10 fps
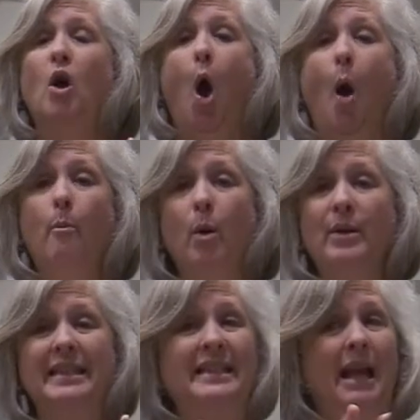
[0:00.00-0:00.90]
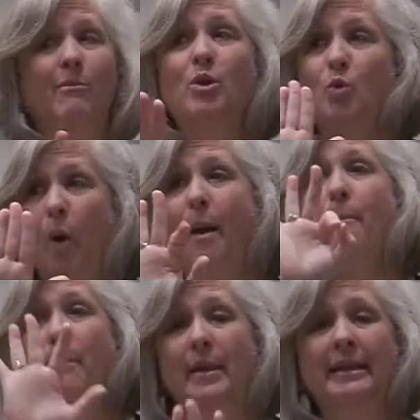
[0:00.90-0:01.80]
has done, has
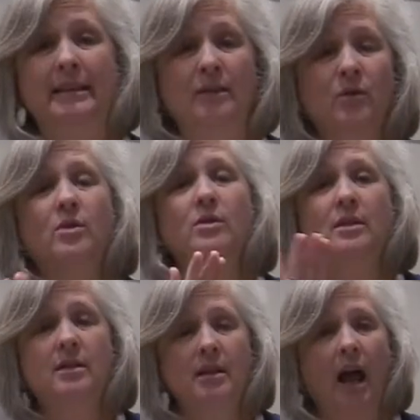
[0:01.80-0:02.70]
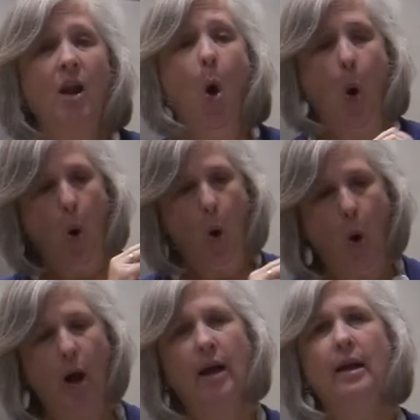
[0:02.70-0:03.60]
organized so
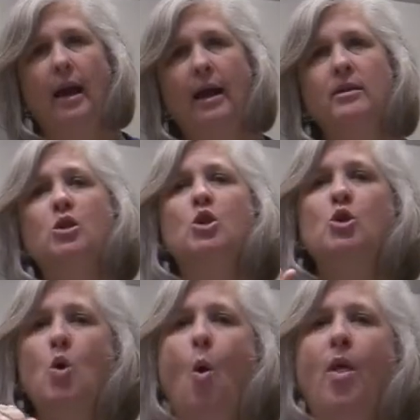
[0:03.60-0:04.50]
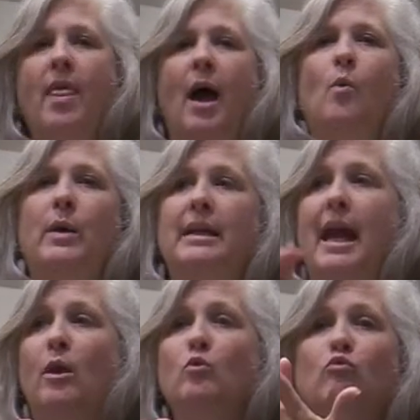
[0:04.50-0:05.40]
that we can reach people
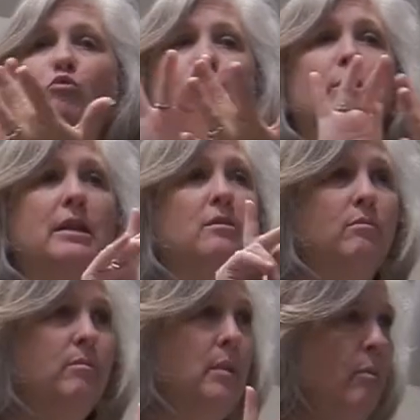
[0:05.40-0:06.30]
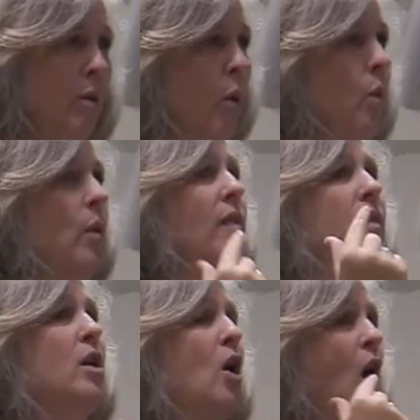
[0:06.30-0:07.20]
with the gospel and
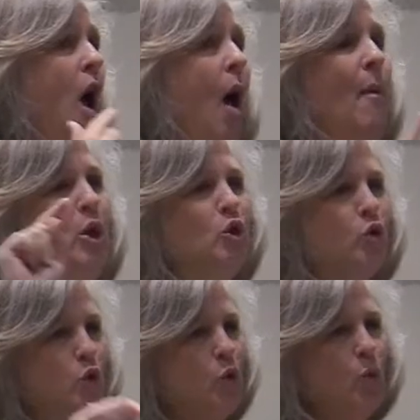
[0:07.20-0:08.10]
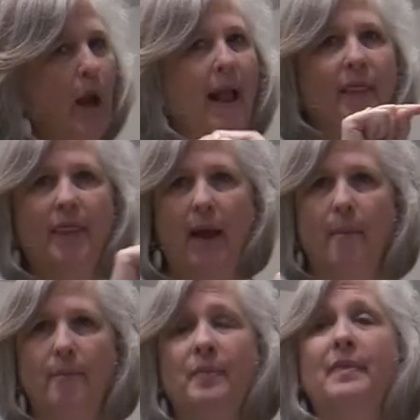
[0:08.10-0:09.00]
train them. Now, the Great
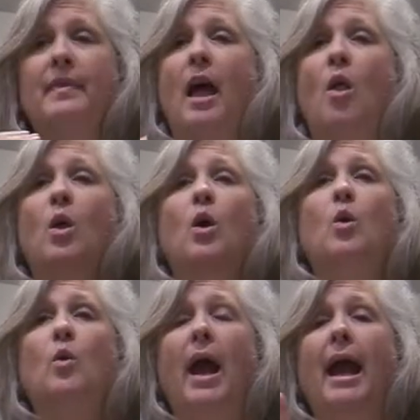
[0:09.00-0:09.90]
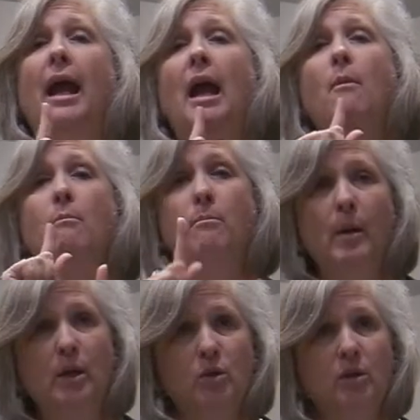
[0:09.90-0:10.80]
Commission is
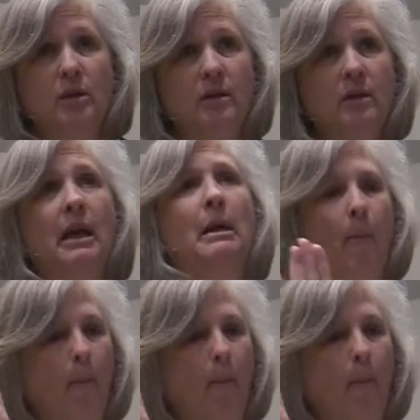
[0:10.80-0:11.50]
being done here.